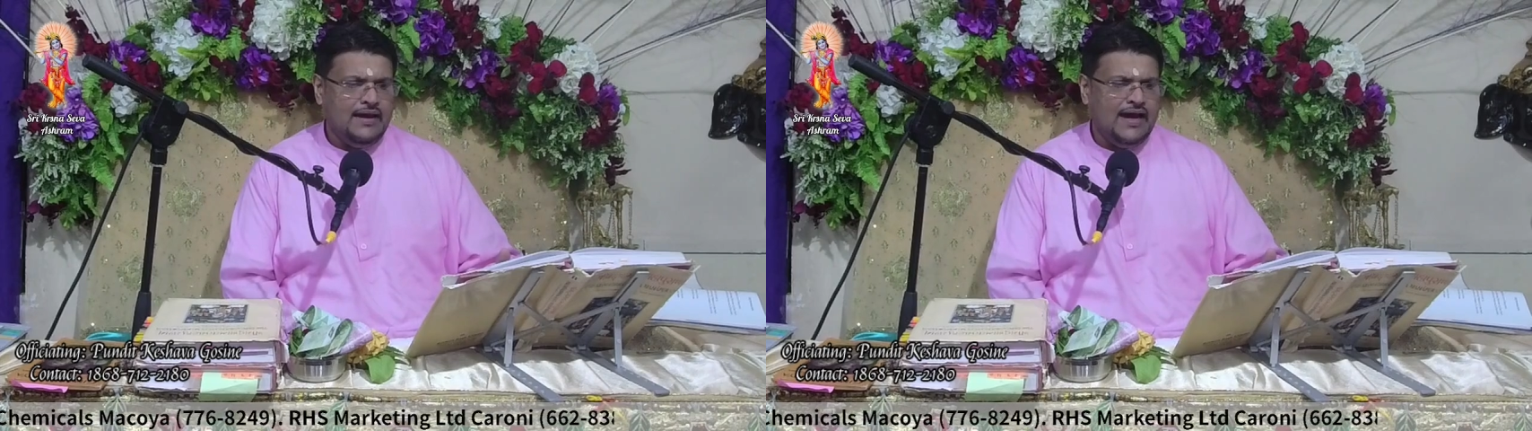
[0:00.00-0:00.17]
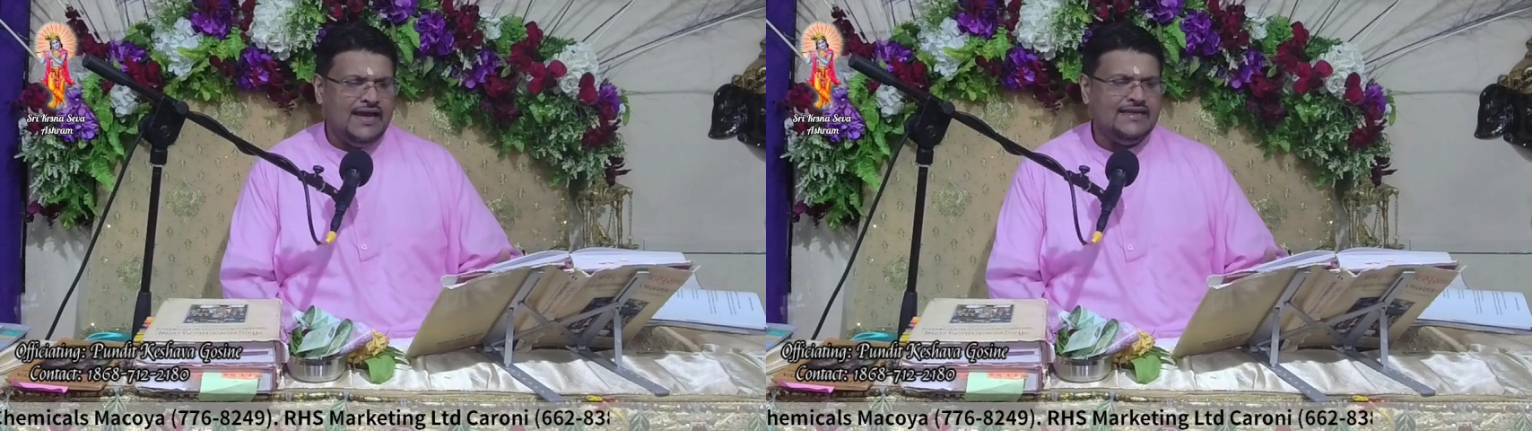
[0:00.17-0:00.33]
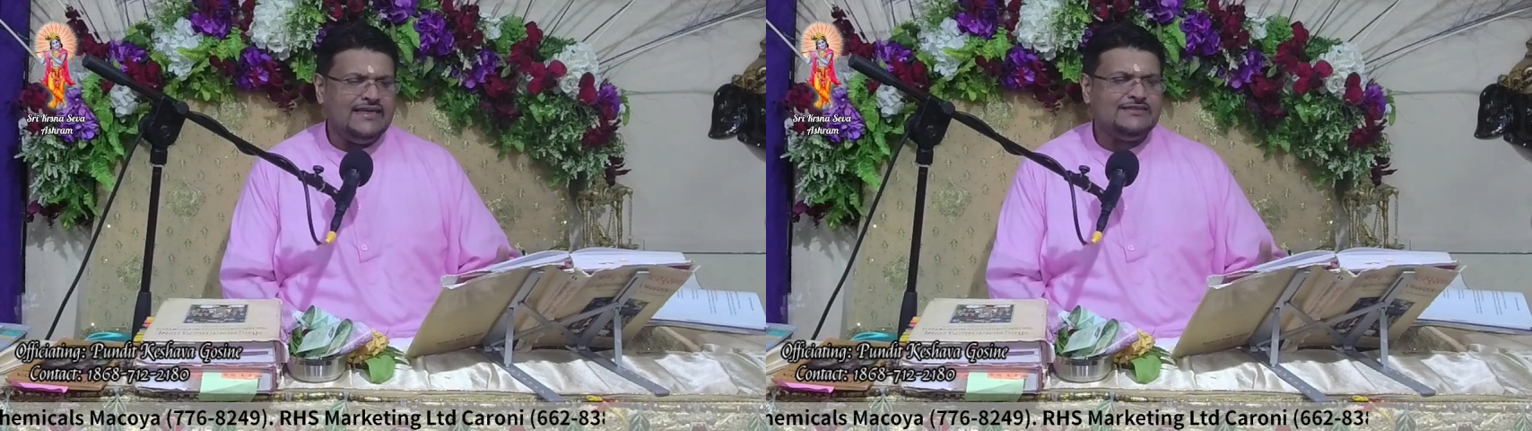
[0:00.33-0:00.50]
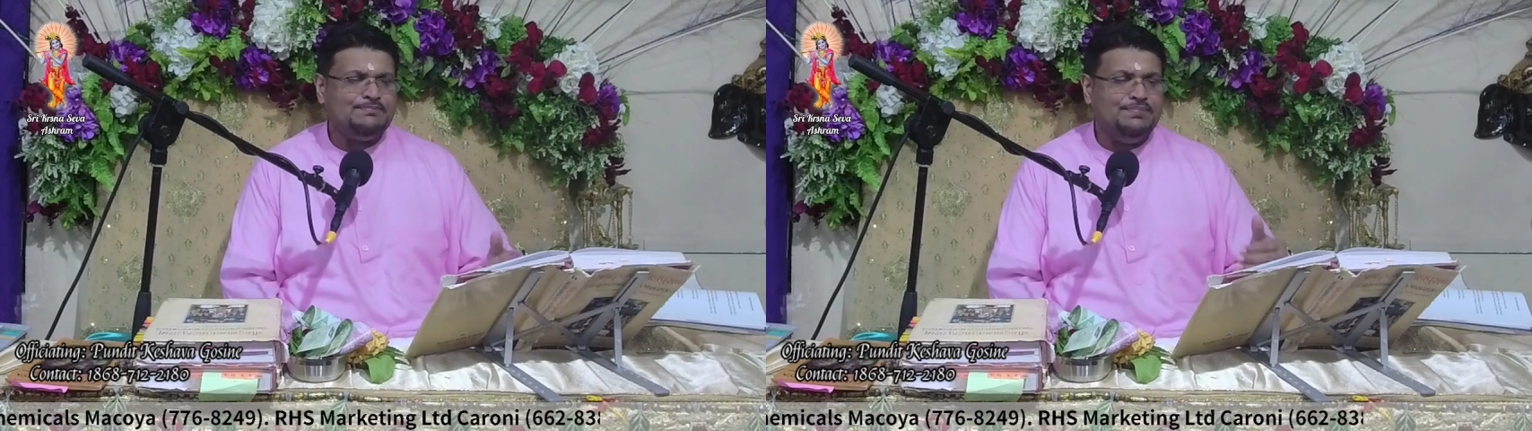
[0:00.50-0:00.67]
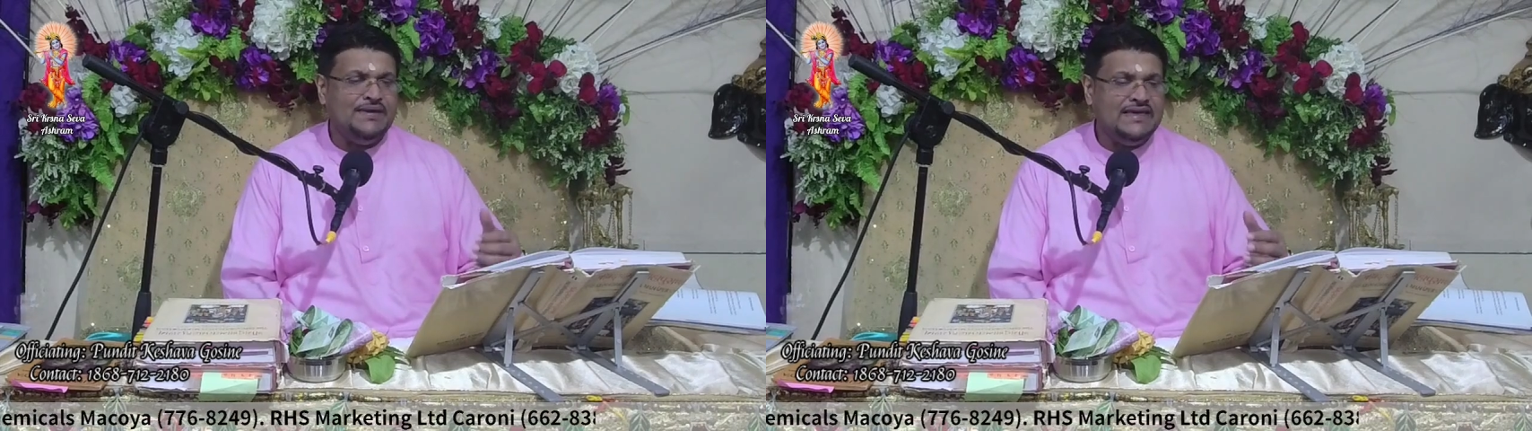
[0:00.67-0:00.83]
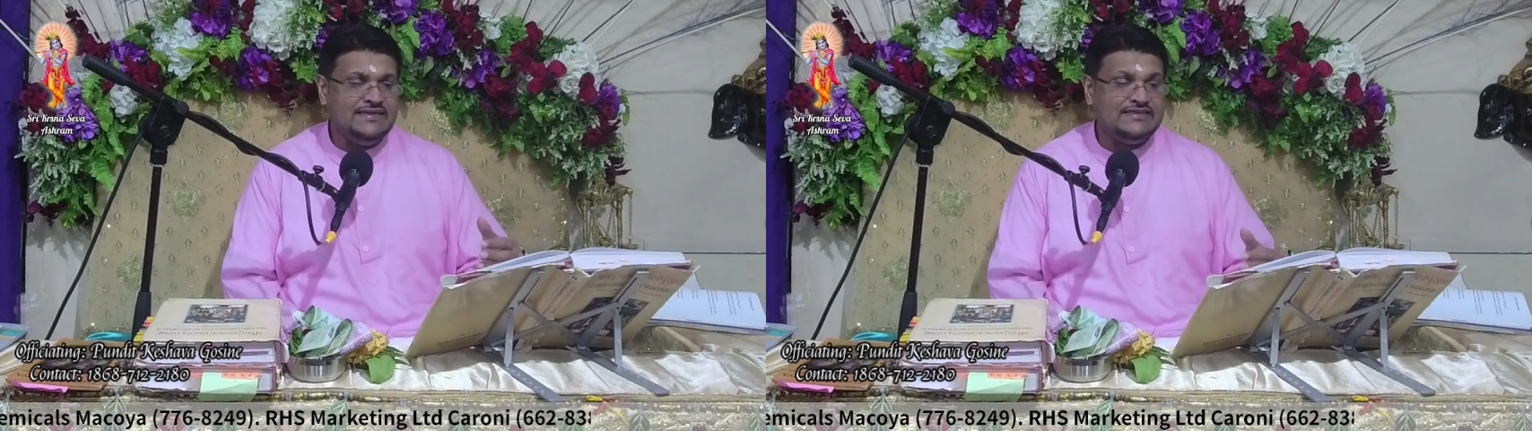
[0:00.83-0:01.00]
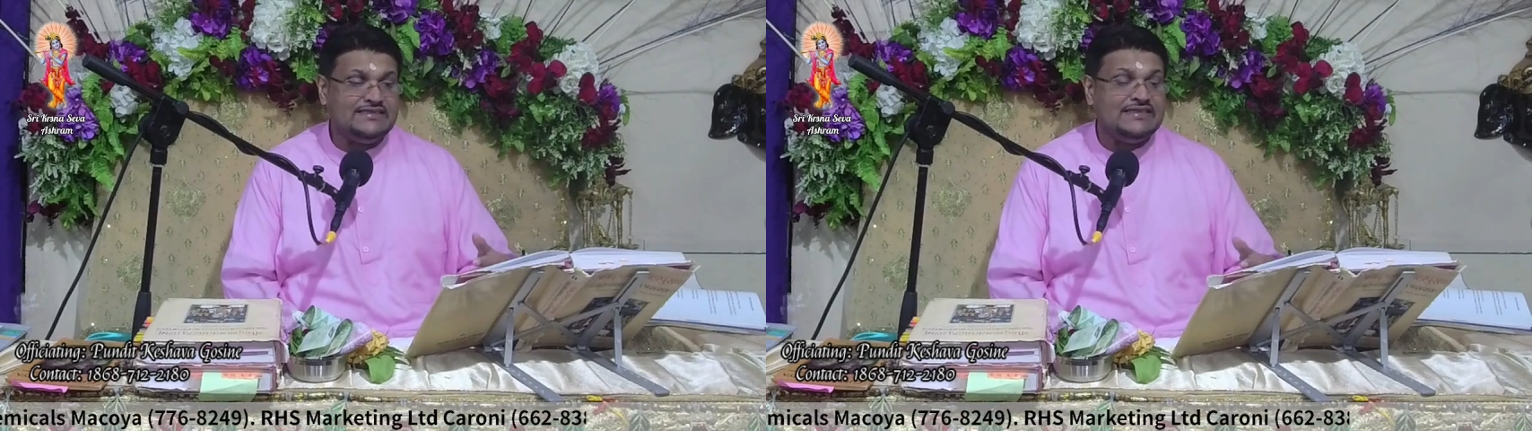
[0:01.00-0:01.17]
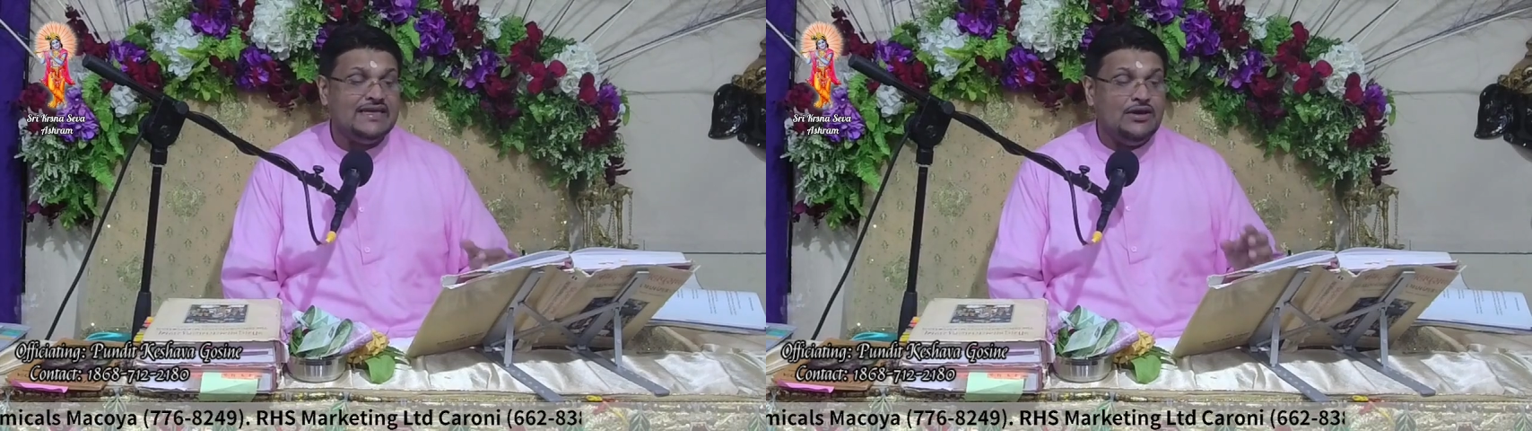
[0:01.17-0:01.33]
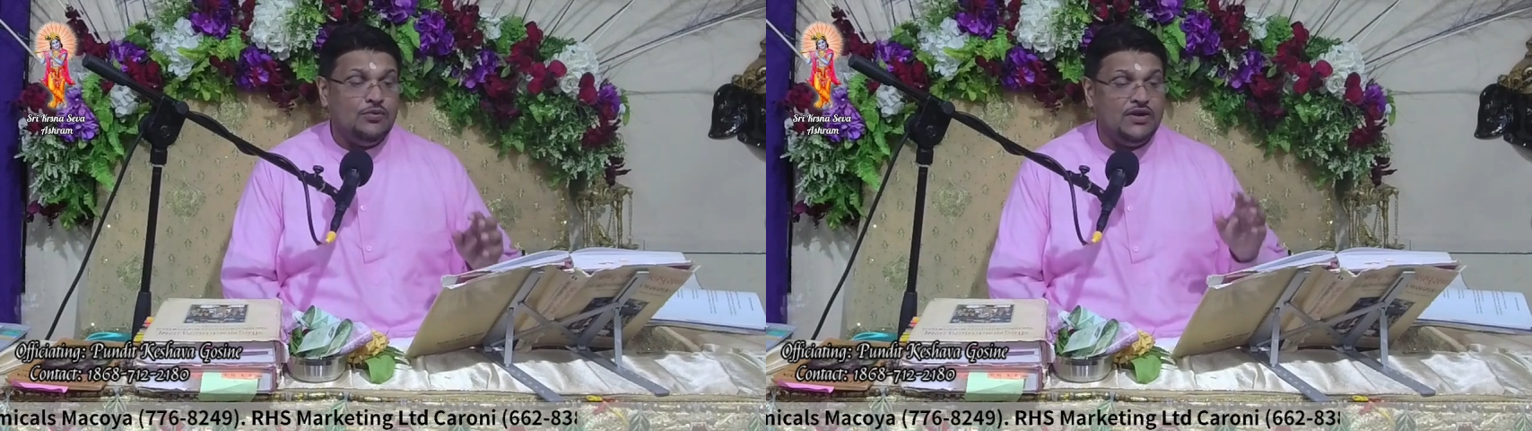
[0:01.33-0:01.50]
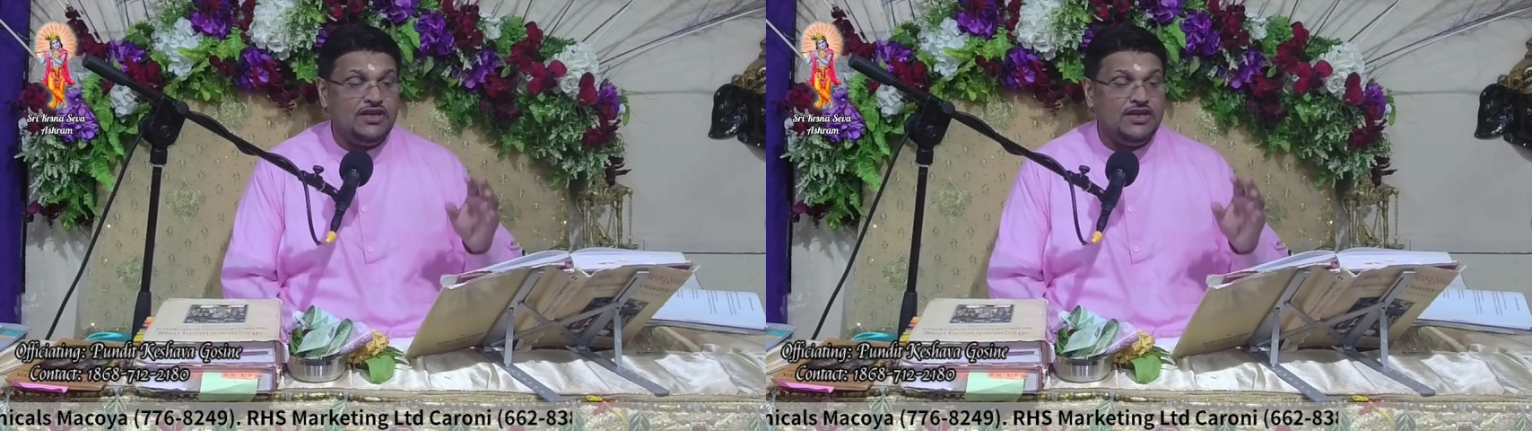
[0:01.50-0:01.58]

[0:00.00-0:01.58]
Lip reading: And this beast with